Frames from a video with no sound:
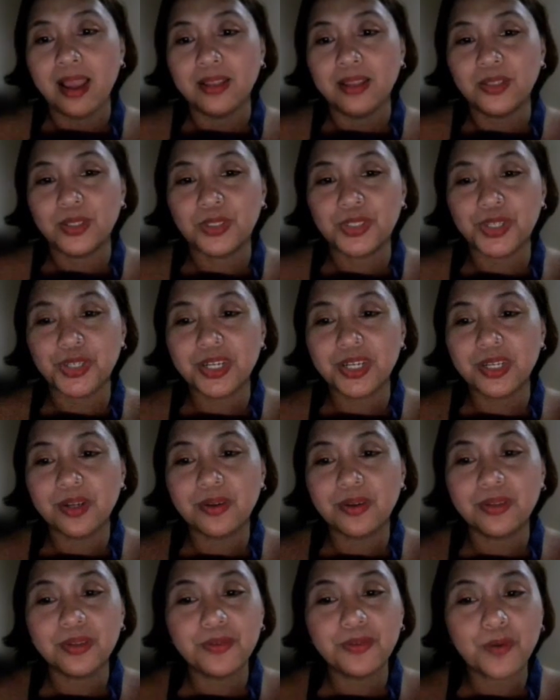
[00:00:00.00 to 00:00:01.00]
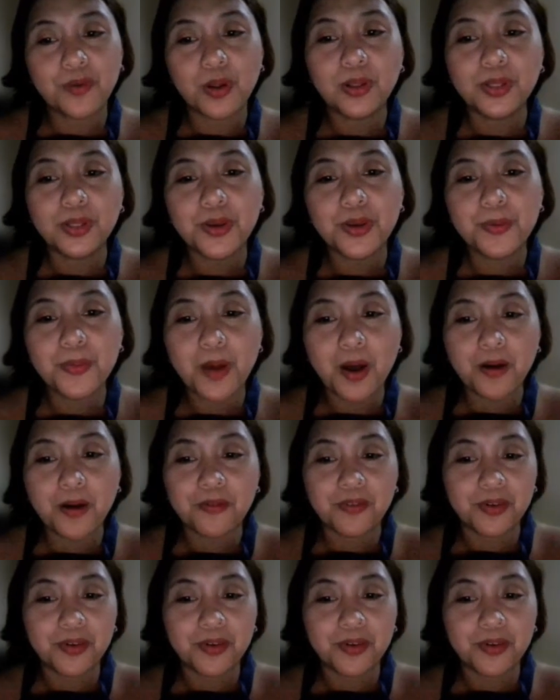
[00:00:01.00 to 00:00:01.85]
to turn down the volume of